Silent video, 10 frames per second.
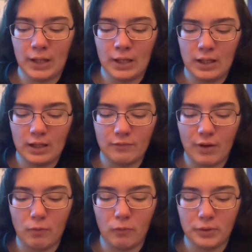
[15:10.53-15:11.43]
If
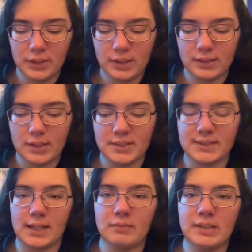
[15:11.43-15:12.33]
I wanted the
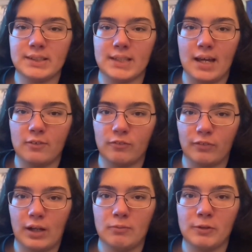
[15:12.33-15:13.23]
same exact frame